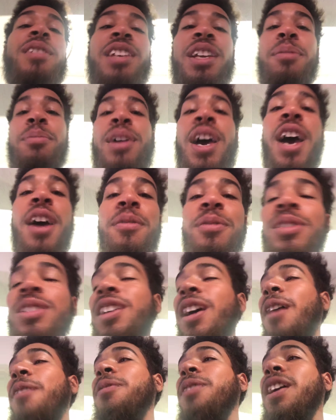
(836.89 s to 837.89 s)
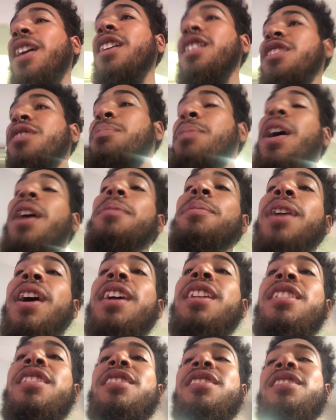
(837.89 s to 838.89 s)
deep divers, high flyers. Bottom
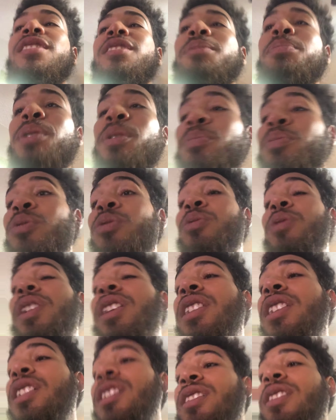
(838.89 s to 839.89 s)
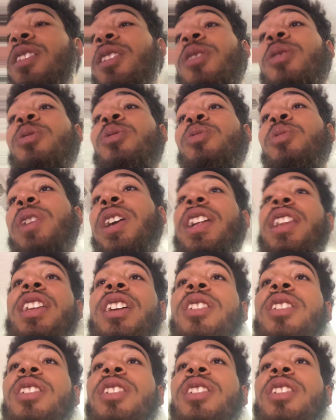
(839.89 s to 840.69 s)
line is the people really, really